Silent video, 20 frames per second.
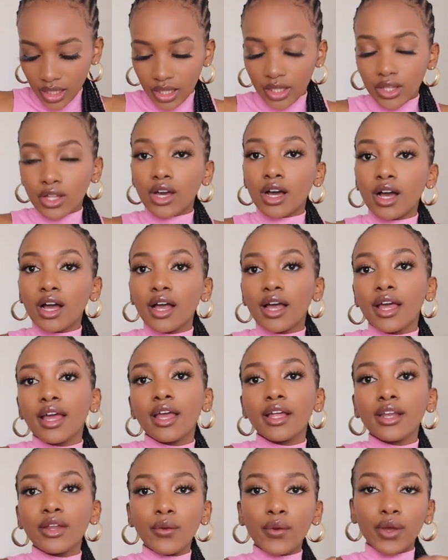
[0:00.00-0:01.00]
Yeah,
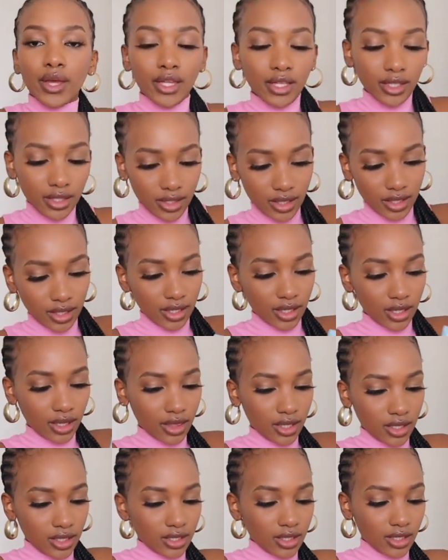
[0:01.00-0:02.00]
anyways,
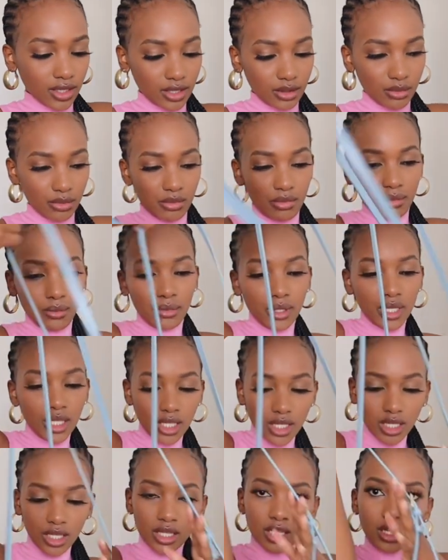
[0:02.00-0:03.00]
this is
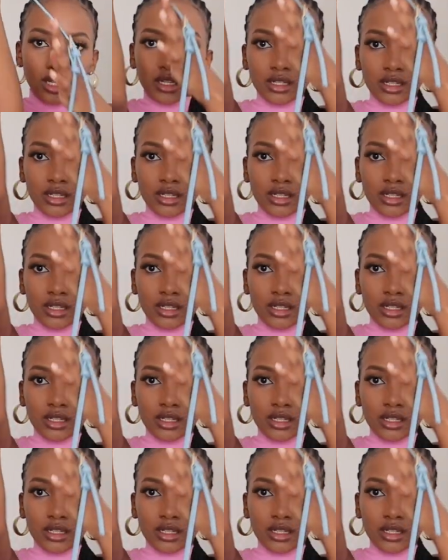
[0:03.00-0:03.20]
me.